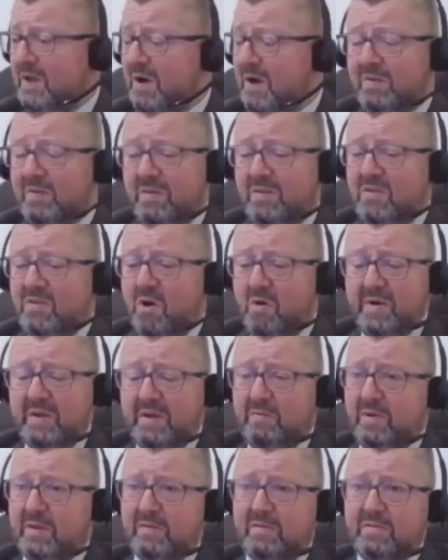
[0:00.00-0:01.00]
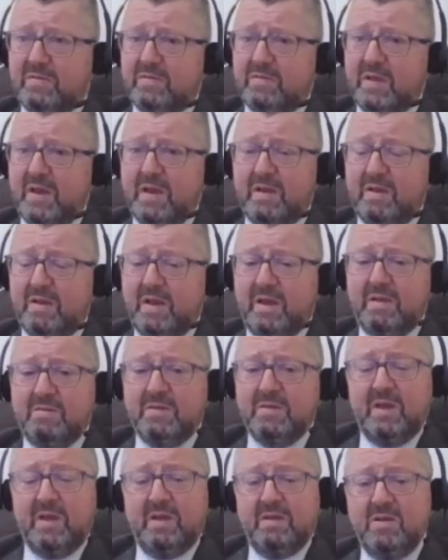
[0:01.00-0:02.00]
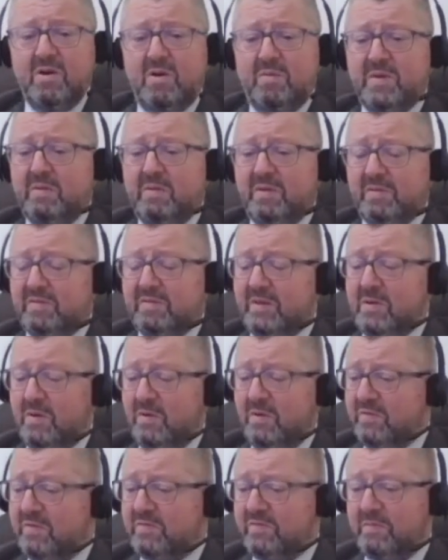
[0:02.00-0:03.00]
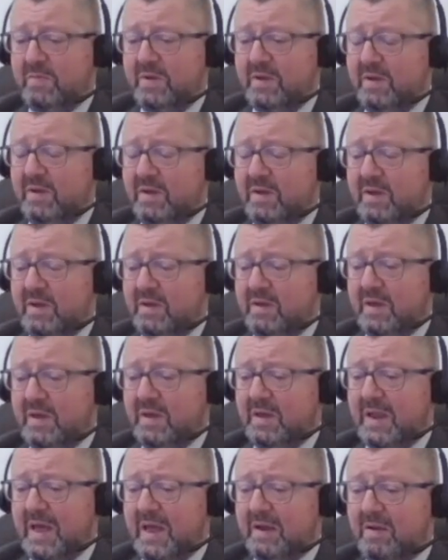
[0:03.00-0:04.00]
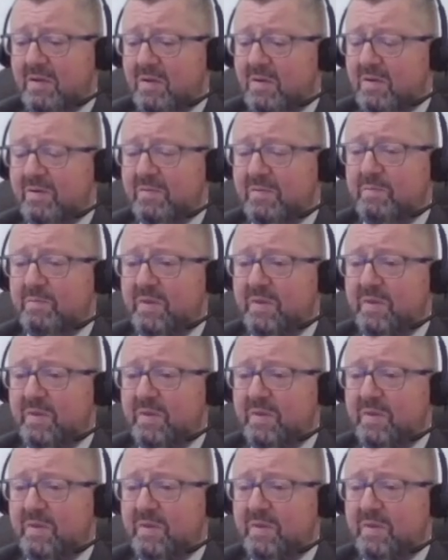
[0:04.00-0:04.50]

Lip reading: nobody wants a notice from a landlord